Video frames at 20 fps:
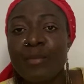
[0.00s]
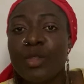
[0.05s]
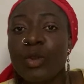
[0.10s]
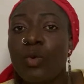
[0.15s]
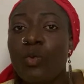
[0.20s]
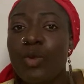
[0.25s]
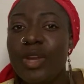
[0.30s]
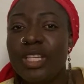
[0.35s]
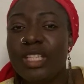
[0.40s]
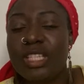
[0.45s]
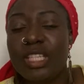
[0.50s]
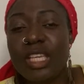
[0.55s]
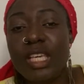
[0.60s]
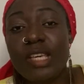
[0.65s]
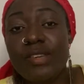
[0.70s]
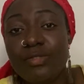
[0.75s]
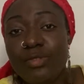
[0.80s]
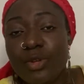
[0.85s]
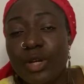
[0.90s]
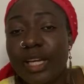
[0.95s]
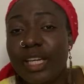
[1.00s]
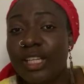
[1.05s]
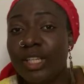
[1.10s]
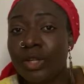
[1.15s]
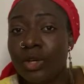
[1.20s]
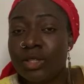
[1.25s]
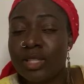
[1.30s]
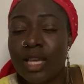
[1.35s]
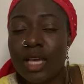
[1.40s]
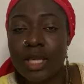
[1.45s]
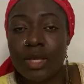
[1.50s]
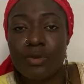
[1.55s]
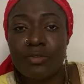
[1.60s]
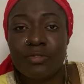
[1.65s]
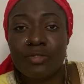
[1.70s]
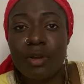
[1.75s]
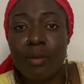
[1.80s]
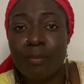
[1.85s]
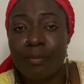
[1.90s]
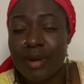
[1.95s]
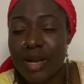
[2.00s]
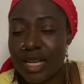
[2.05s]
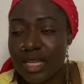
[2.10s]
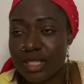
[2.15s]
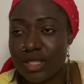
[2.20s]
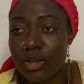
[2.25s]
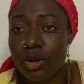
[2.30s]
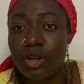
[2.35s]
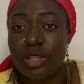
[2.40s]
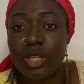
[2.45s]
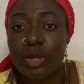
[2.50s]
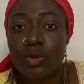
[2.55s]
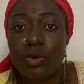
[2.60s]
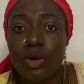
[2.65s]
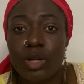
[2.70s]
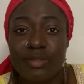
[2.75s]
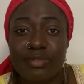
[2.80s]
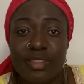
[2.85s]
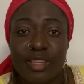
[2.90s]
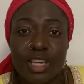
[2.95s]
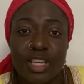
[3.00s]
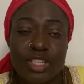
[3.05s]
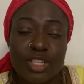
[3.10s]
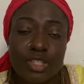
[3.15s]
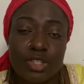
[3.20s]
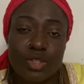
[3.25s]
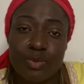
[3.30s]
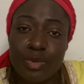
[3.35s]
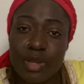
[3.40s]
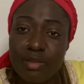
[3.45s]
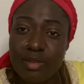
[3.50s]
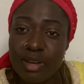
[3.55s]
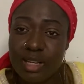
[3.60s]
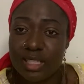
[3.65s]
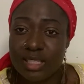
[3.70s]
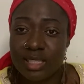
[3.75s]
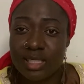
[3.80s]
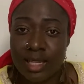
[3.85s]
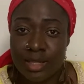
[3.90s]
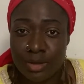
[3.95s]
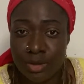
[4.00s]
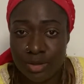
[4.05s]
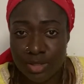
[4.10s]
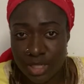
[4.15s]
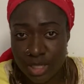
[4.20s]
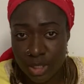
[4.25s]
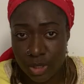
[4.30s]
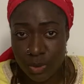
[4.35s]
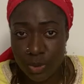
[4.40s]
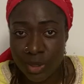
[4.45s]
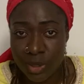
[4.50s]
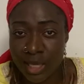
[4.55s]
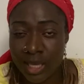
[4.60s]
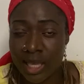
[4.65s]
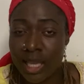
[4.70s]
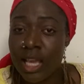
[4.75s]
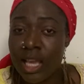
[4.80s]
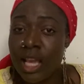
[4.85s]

which if you're a nurse and you've not passed all the qualifications to be a registered nurse in the UK,